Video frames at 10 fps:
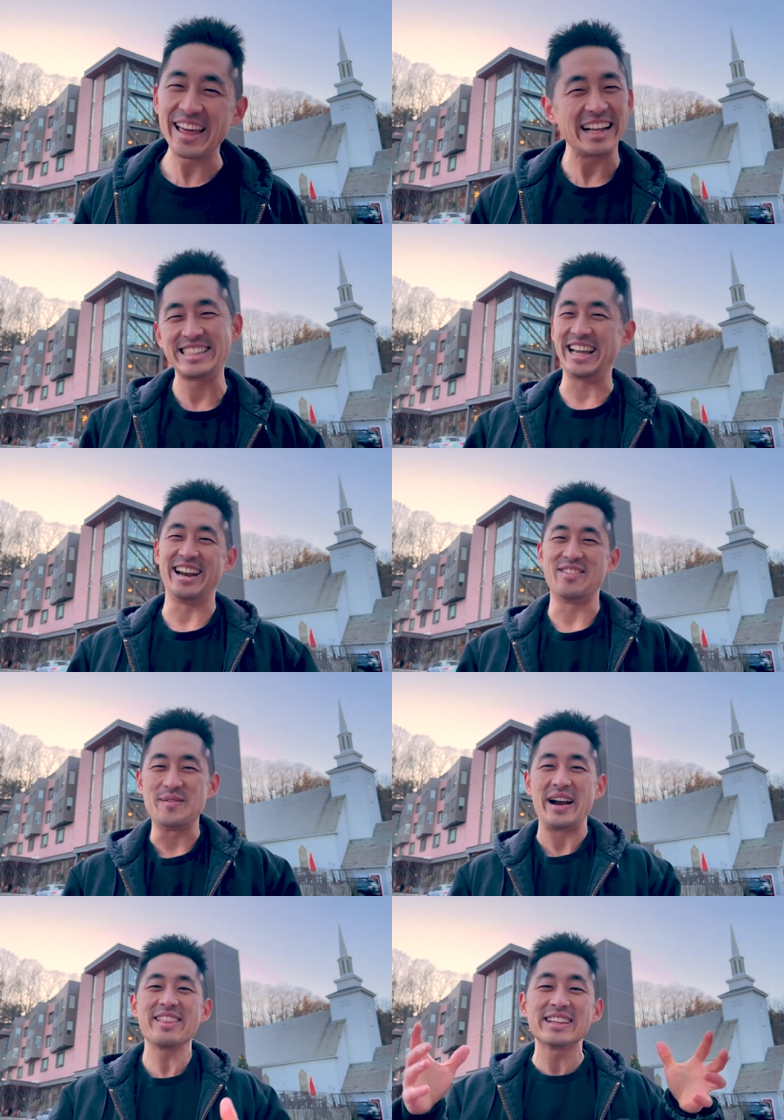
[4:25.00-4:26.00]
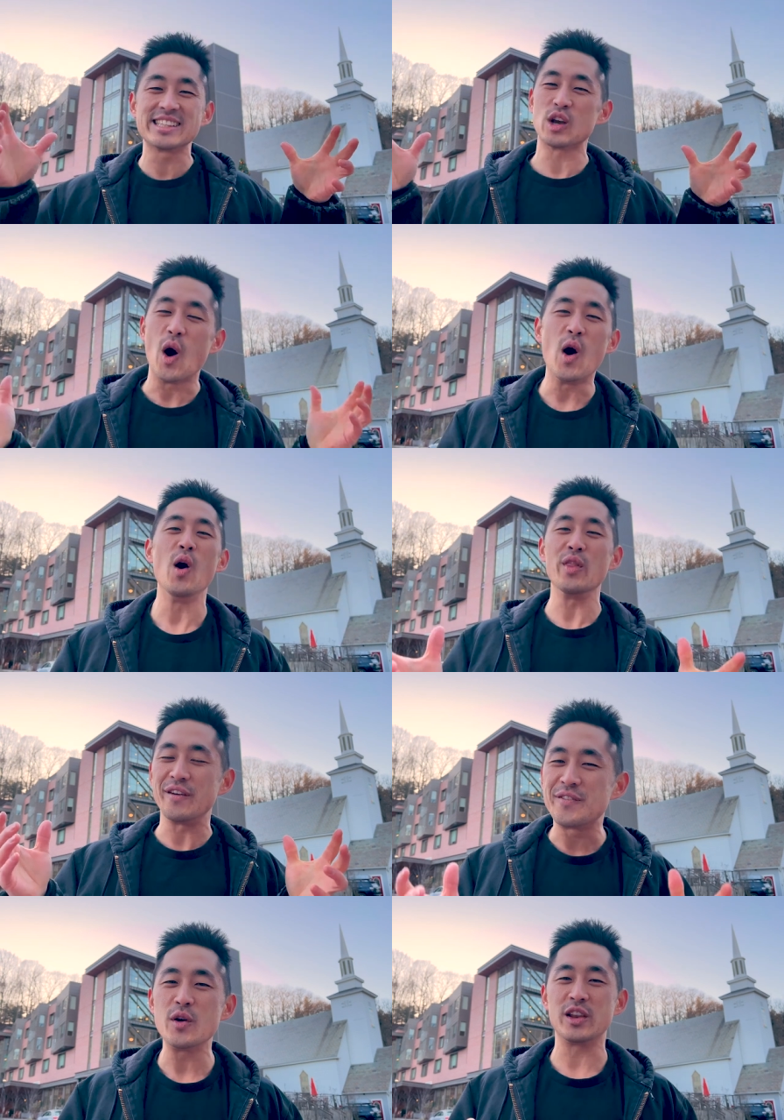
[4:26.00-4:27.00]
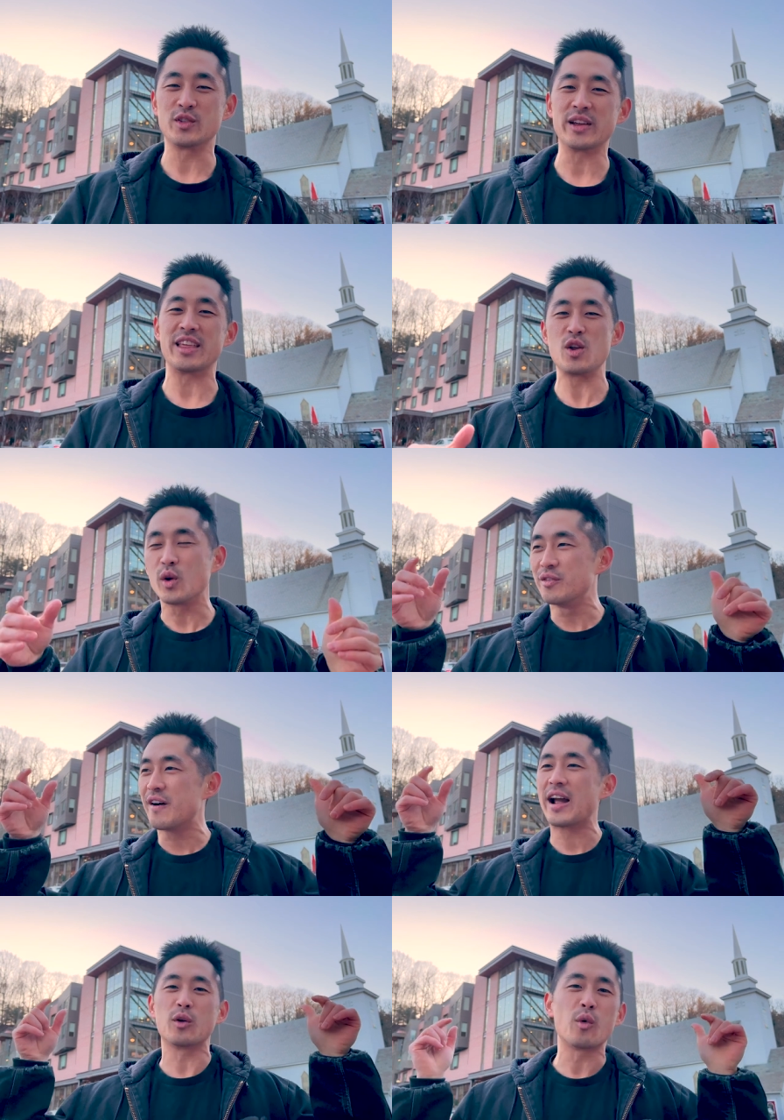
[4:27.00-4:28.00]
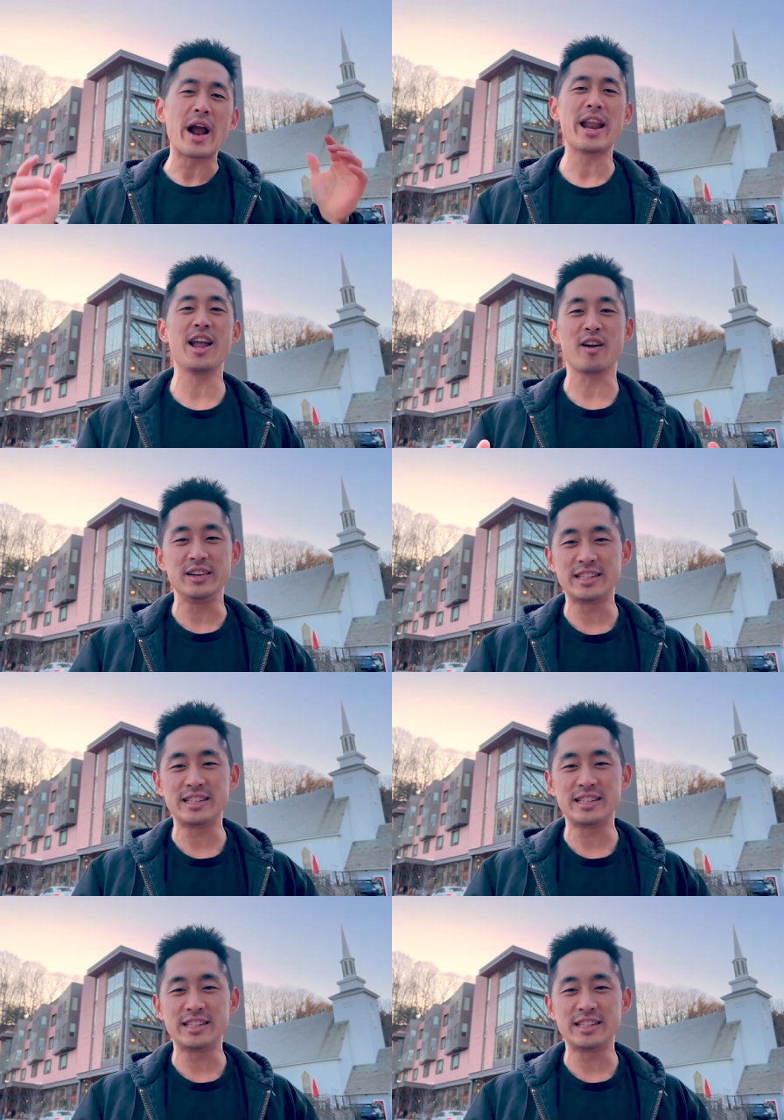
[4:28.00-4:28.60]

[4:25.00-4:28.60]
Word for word: that's it, everybody. This is all the food and drink that you can find right here in